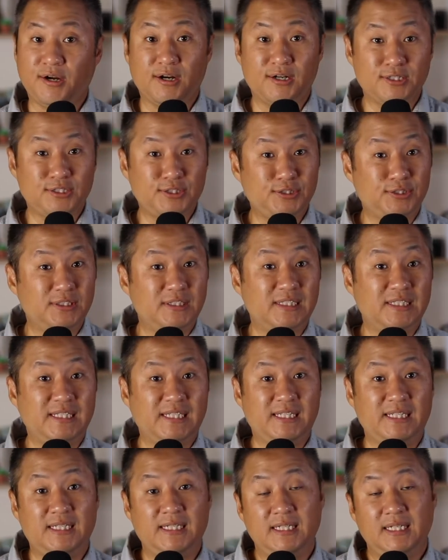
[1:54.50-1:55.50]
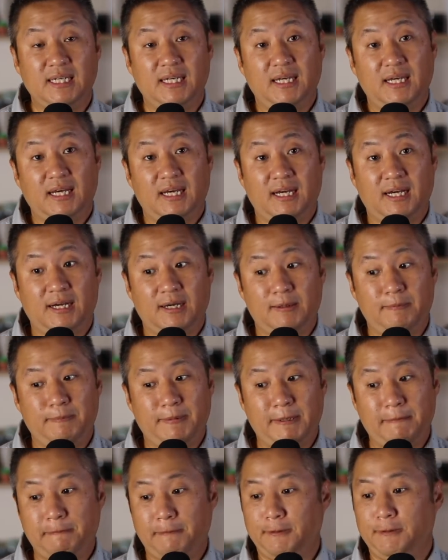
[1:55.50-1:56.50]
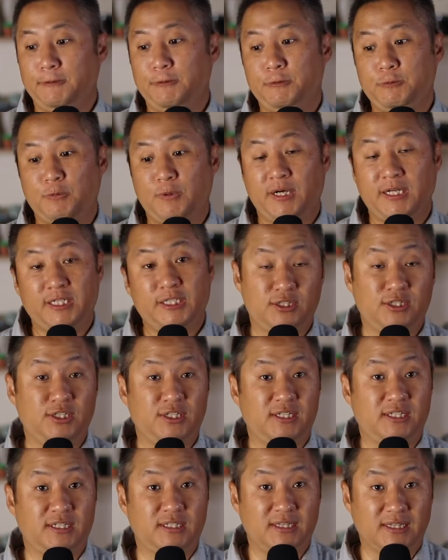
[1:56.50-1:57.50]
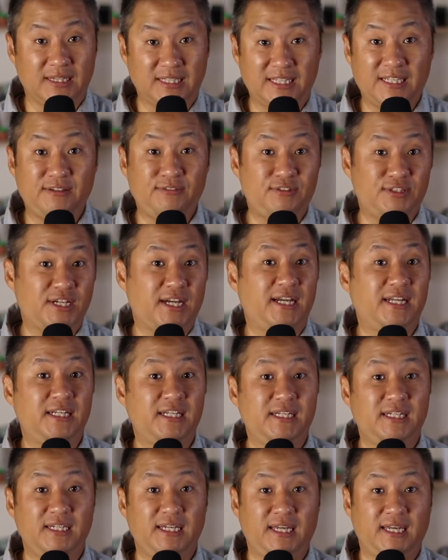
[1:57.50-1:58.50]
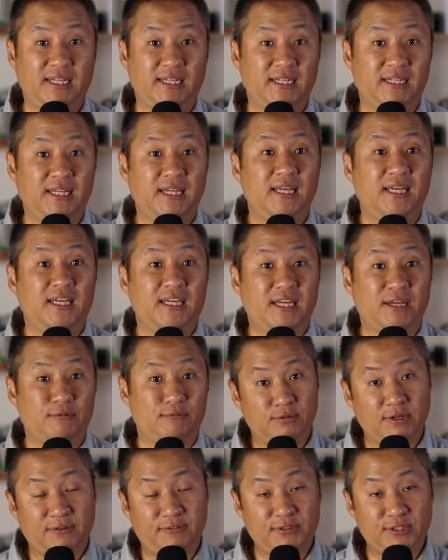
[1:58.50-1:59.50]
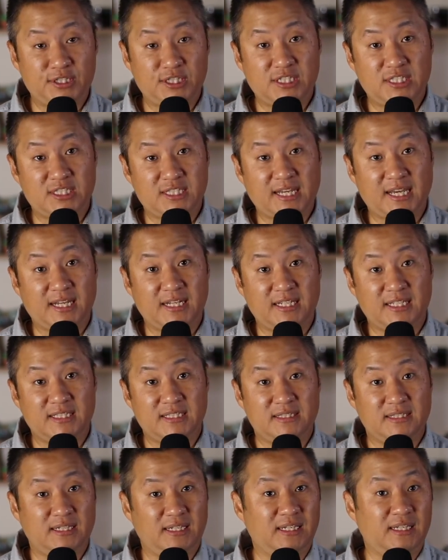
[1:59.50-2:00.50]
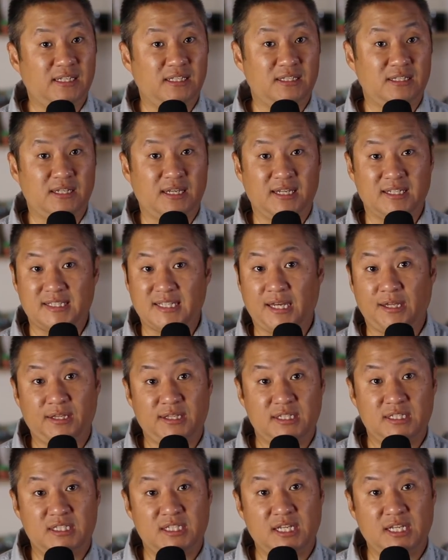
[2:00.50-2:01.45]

are certainly people who want to leave China and get refugee status in a Southeast